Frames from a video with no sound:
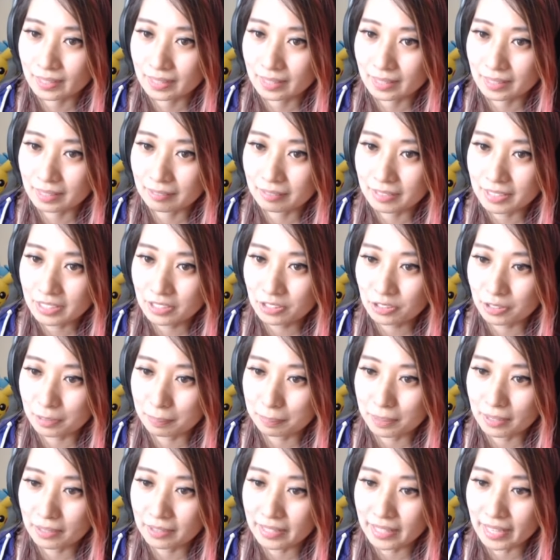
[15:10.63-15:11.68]
Let me
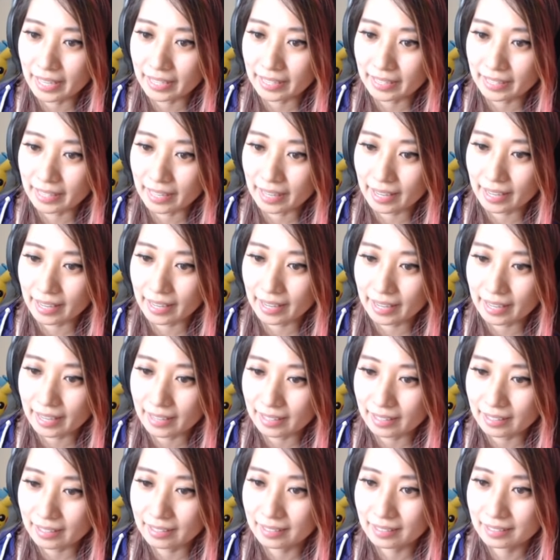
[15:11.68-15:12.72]
strip her
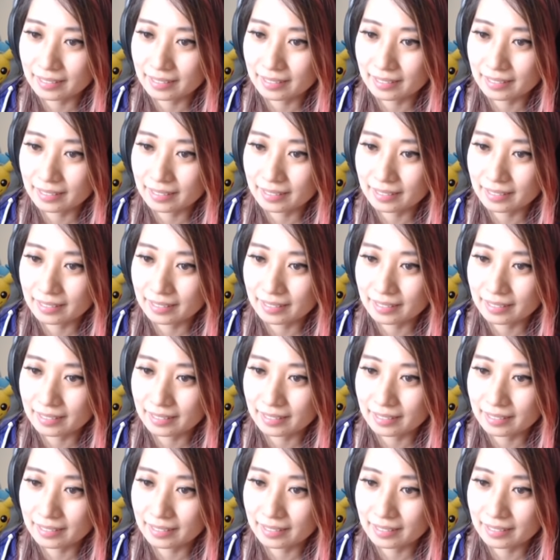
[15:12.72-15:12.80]
naked.